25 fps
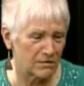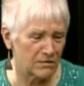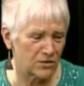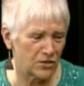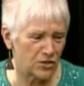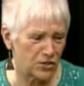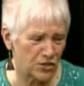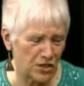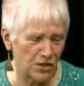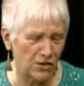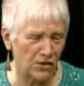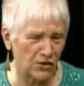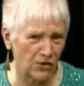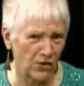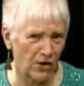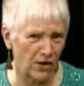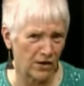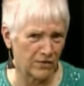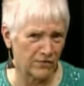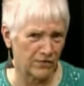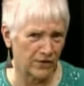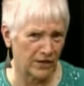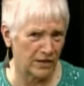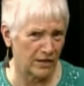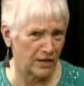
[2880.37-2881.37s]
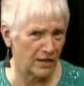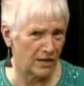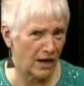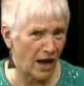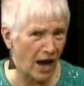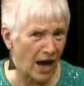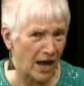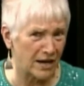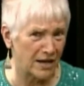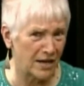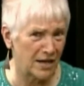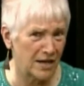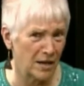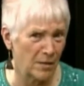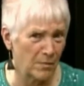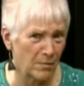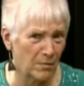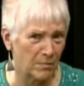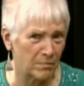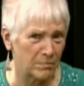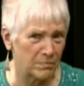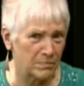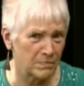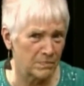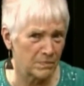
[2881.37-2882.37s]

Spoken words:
She thought of it, not him.